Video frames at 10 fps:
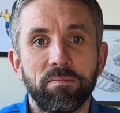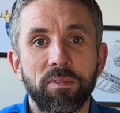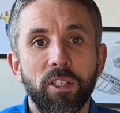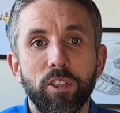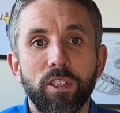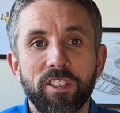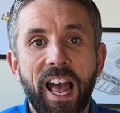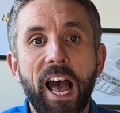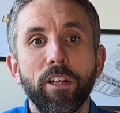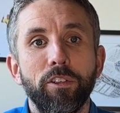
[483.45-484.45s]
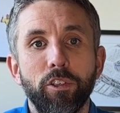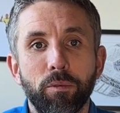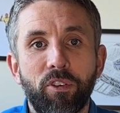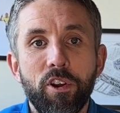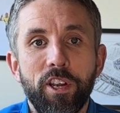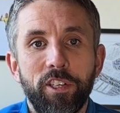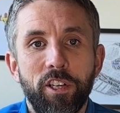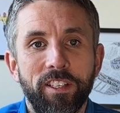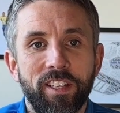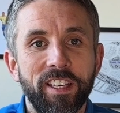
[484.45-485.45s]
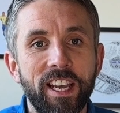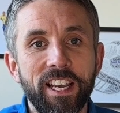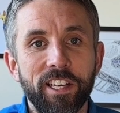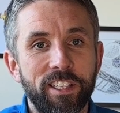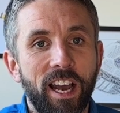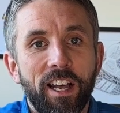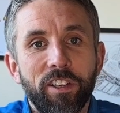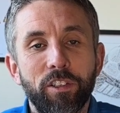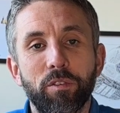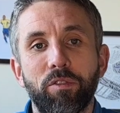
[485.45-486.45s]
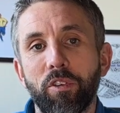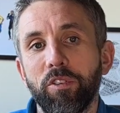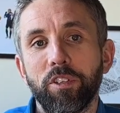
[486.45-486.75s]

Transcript: Haaland up his Haaland up front